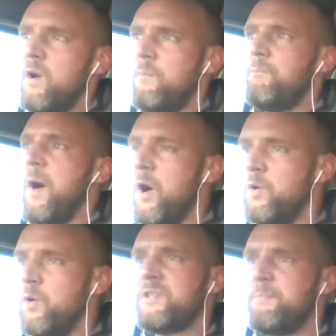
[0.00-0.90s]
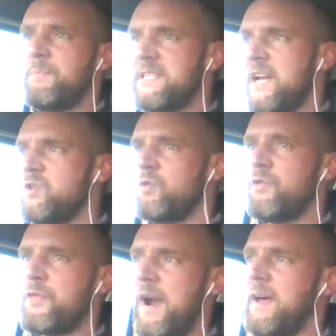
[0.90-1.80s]
posed a potential
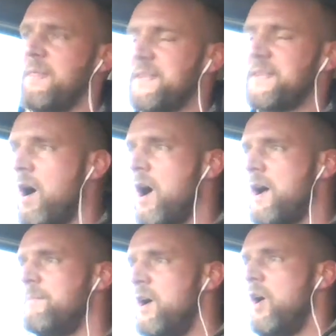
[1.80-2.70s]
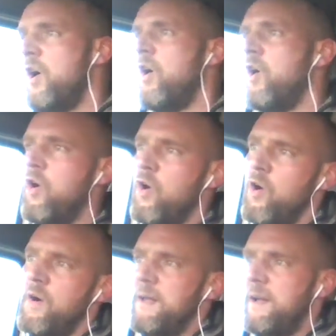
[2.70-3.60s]
threat at the time
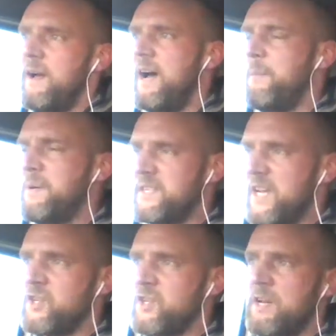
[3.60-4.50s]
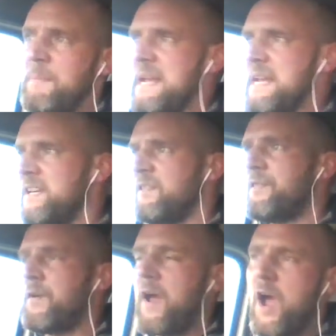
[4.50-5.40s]
or a potential immediate
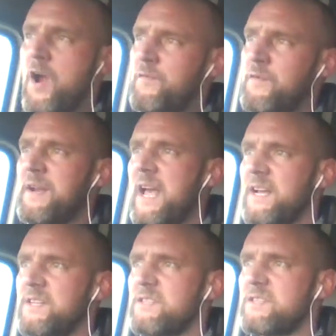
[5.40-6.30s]
threat over the next